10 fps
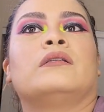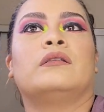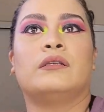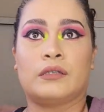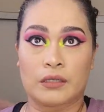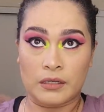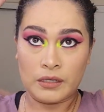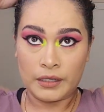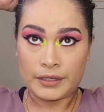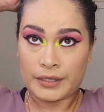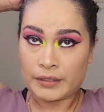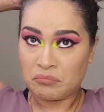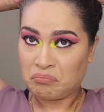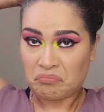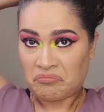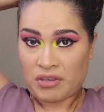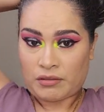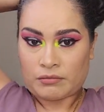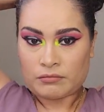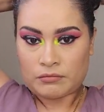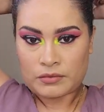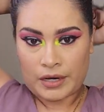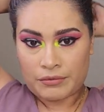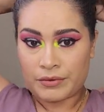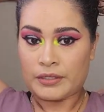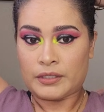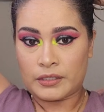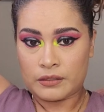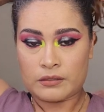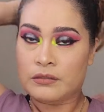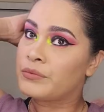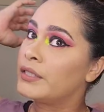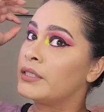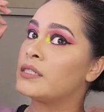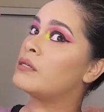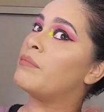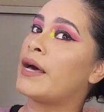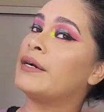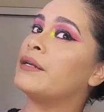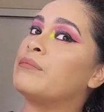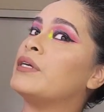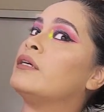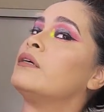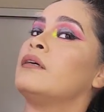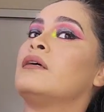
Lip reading: looking color, then I really doesn't matter to me.